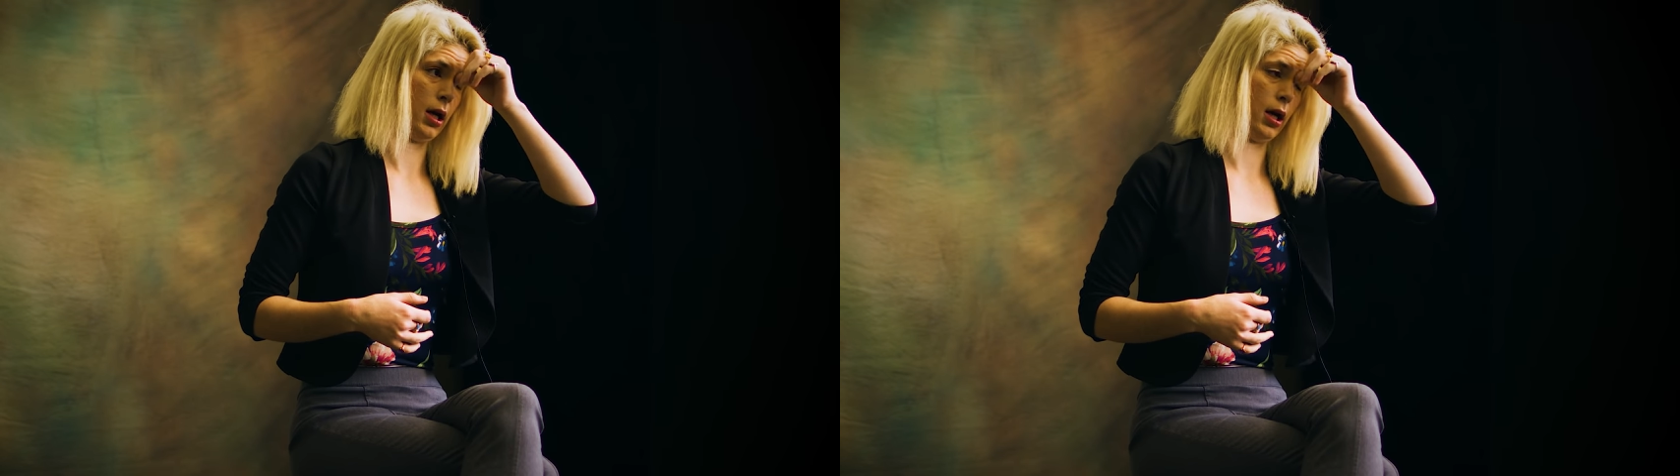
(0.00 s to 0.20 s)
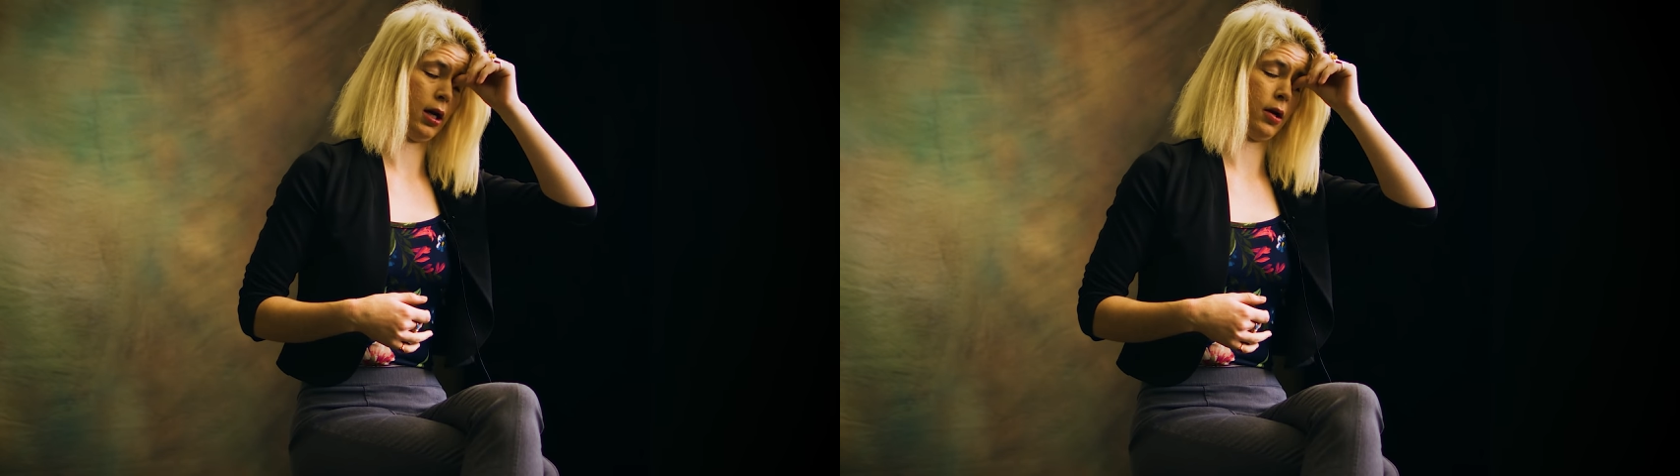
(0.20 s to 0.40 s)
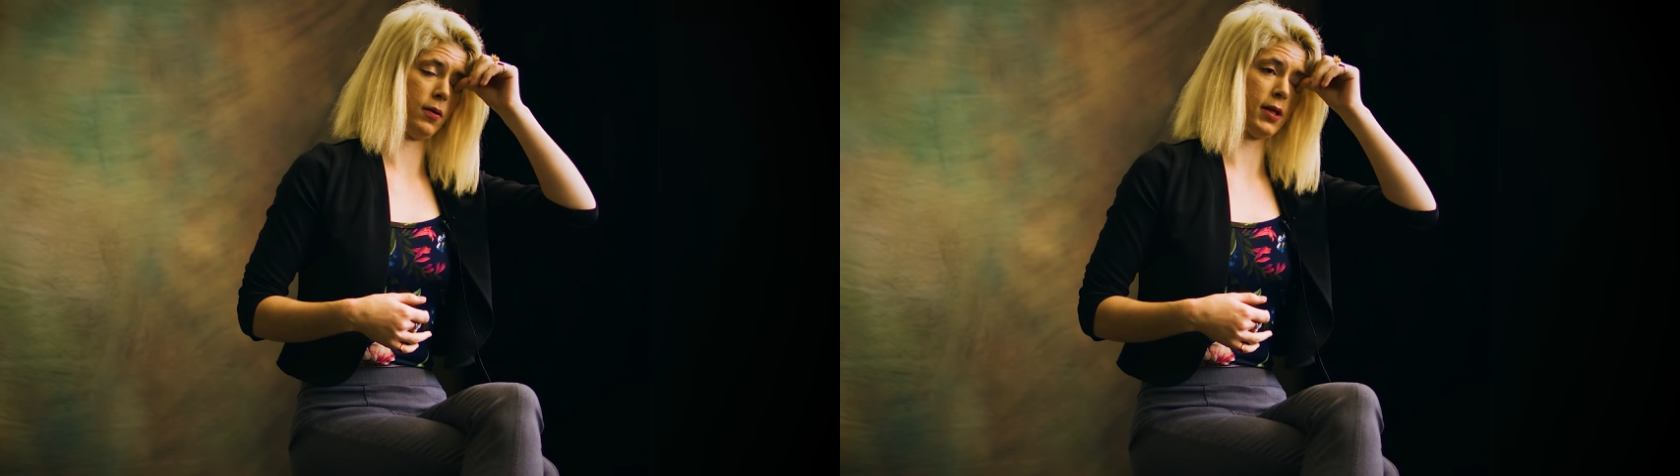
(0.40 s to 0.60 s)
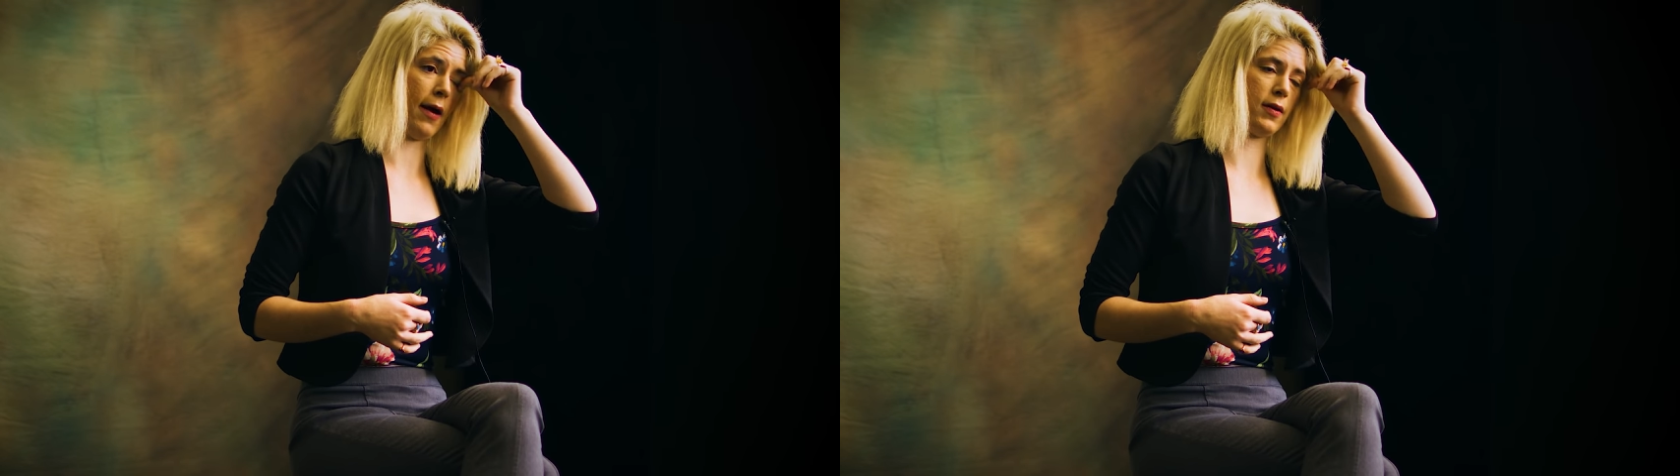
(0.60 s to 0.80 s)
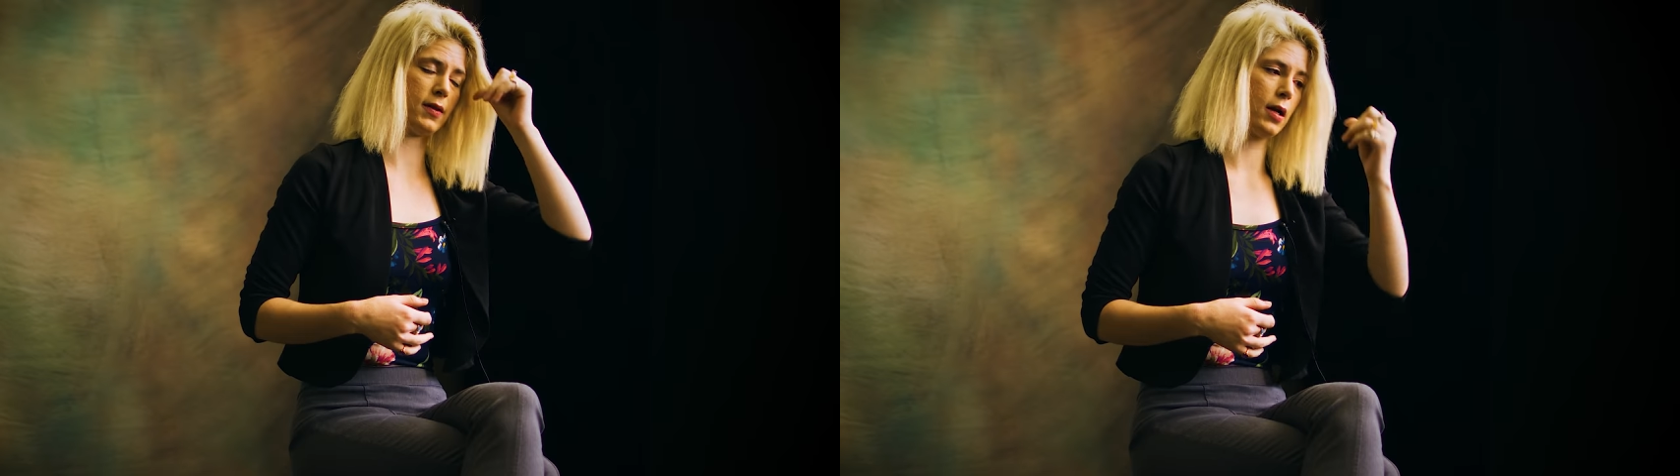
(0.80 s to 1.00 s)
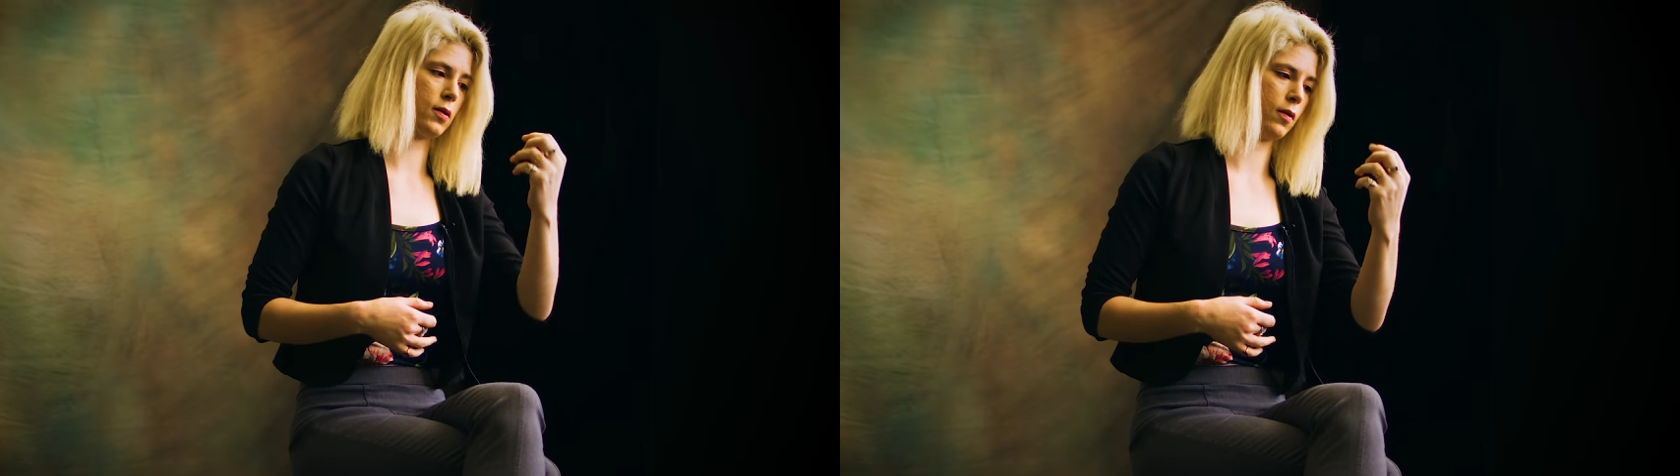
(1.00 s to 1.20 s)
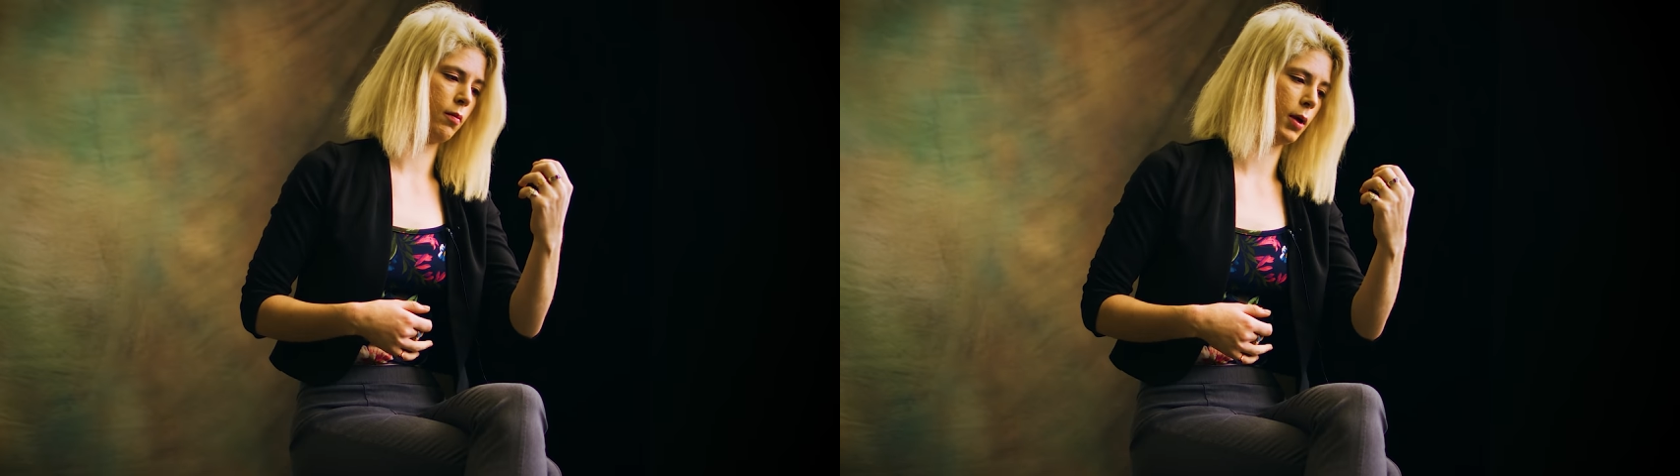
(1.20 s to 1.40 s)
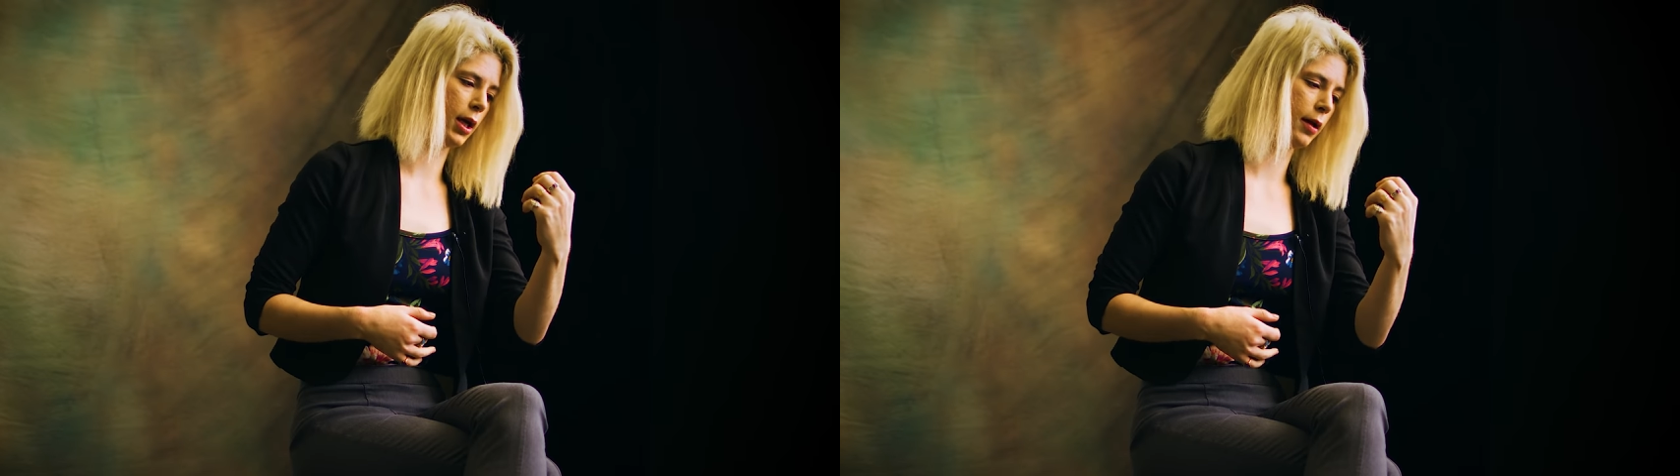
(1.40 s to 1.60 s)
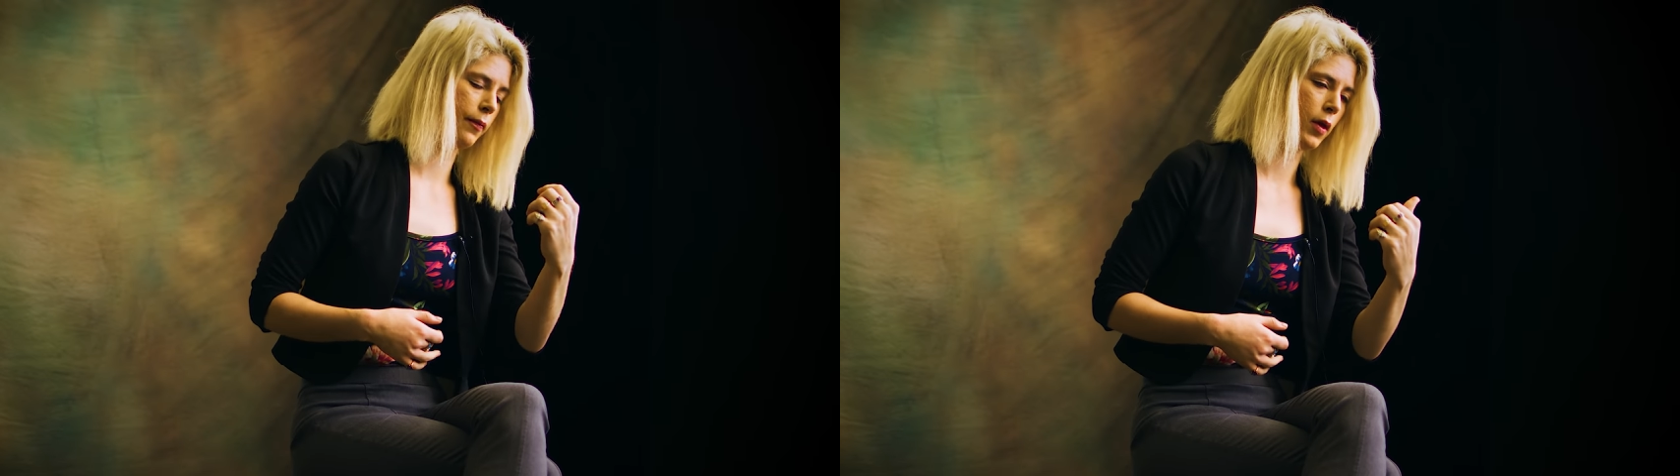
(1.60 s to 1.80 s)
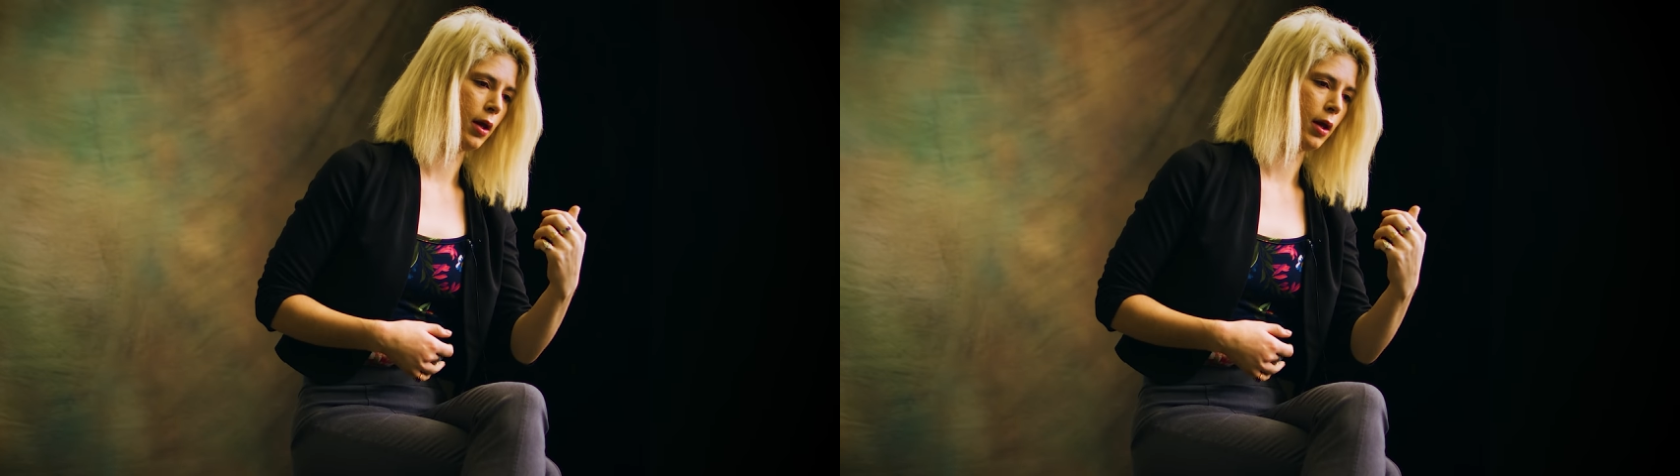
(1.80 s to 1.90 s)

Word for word: and he was having sex with me.